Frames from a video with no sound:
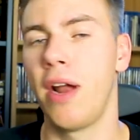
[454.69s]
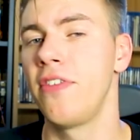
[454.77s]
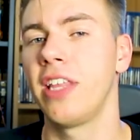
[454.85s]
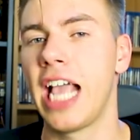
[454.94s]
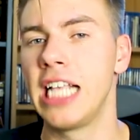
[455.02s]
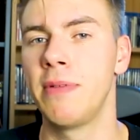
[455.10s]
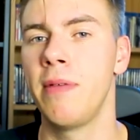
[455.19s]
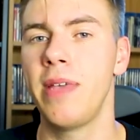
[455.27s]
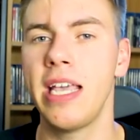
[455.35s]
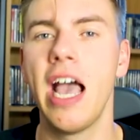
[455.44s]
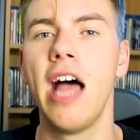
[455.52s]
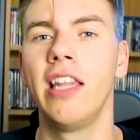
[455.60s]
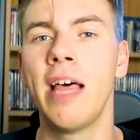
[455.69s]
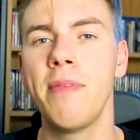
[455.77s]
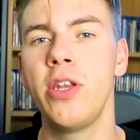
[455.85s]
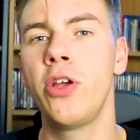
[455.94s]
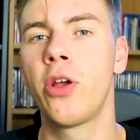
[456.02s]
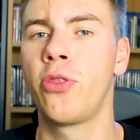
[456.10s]
whatever the case may be, let
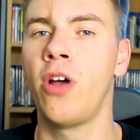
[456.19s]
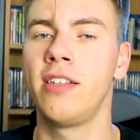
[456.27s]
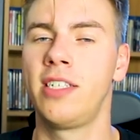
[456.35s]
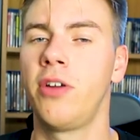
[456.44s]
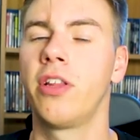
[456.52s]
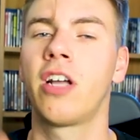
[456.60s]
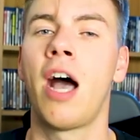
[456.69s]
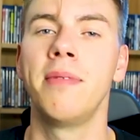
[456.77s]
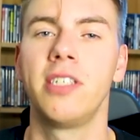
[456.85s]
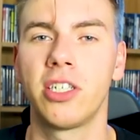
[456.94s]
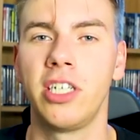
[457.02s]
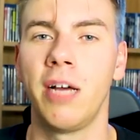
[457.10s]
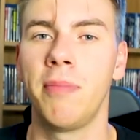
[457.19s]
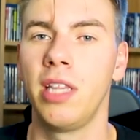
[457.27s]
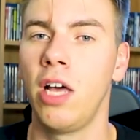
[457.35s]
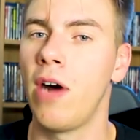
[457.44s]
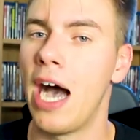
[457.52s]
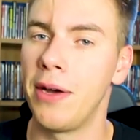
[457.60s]
me know your thoughts down in the comment section down
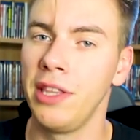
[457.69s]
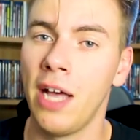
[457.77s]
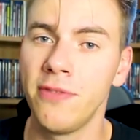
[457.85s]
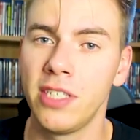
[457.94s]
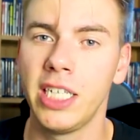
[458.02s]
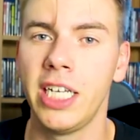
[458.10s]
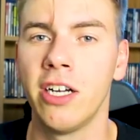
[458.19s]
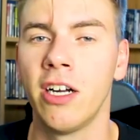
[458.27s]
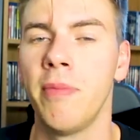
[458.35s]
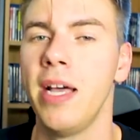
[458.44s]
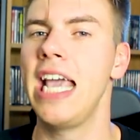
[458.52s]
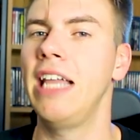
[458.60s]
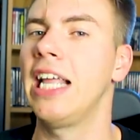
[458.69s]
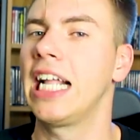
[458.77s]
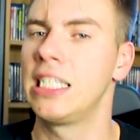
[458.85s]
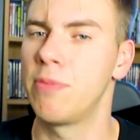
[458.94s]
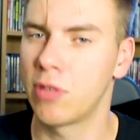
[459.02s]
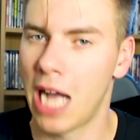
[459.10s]
below. I would love to hear them. Hit like
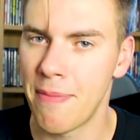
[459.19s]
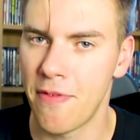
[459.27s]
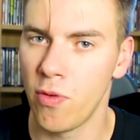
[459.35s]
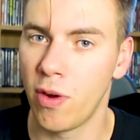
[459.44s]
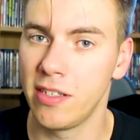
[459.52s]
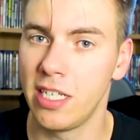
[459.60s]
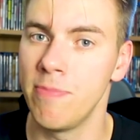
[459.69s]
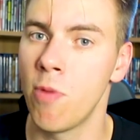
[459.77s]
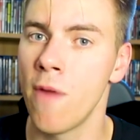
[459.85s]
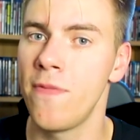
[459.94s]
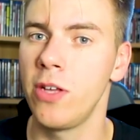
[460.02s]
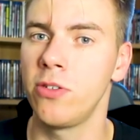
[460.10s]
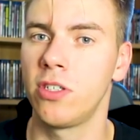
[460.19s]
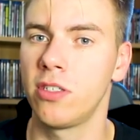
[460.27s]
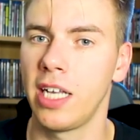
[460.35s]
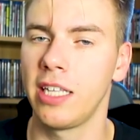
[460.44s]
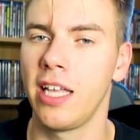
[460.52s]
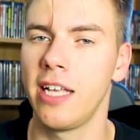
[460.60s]
and subscribe if you wanna see more videos
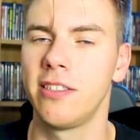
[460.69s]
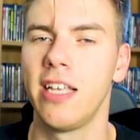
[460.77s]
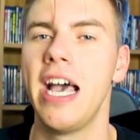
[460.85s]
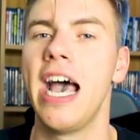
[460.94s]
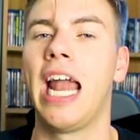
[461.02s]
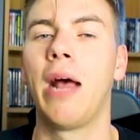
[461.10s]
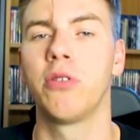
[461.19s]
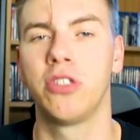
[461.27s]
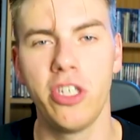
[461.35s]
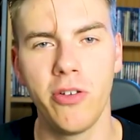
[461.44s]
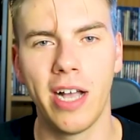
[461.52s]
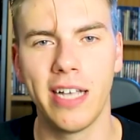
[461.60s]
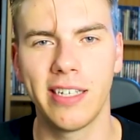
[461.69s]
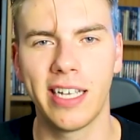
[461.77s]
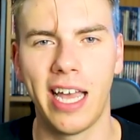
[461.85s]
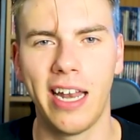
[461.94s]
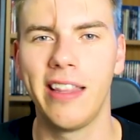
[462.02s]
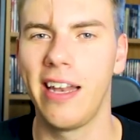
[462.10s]
just like this, and I will see you guys
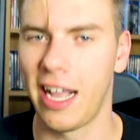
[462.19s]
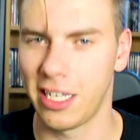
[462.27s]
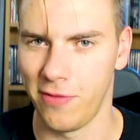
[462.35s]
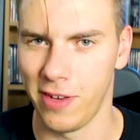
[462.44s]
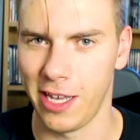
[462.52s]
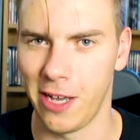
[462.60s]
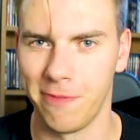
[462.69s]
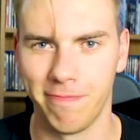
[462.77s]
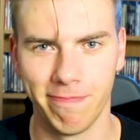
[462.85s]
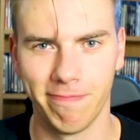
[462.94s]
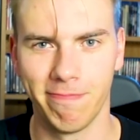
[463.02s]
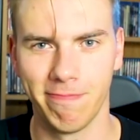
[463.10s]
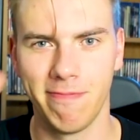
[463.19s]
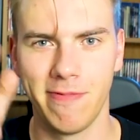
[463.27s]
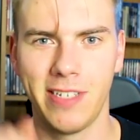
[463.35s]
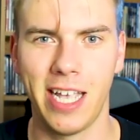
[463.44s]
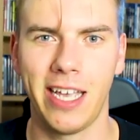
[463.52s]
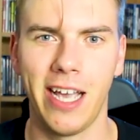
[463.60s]
again in the next video. Take